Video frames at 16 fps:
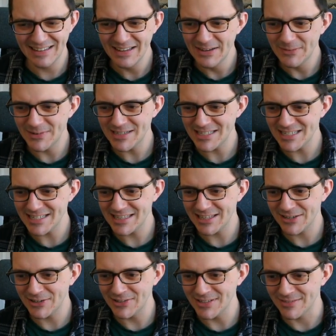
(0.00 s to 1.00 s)
Why is this the
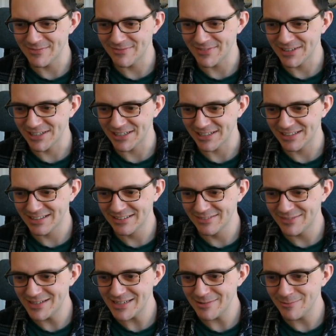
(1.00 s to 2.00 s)
constant function?
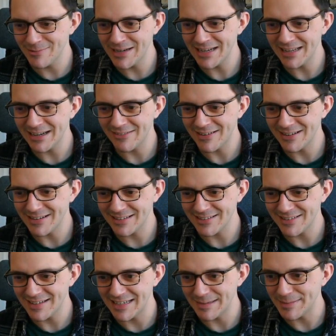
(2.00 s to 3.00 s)
Why is it wheeling around a
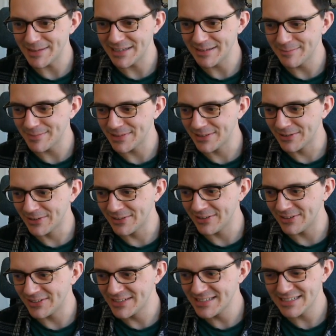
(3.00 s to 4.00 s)
tiny bit, but not
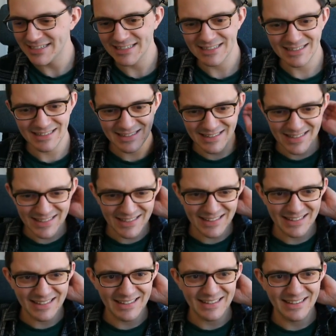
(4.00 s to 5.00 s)
lots?
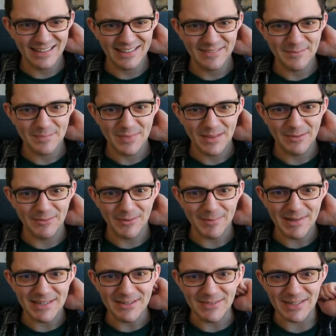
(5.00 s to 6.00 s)
What am I
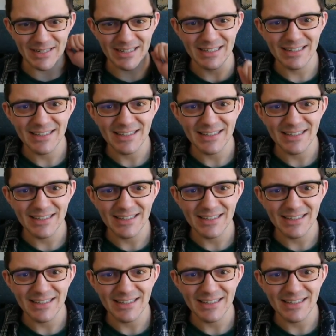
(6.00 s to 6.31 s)
doing?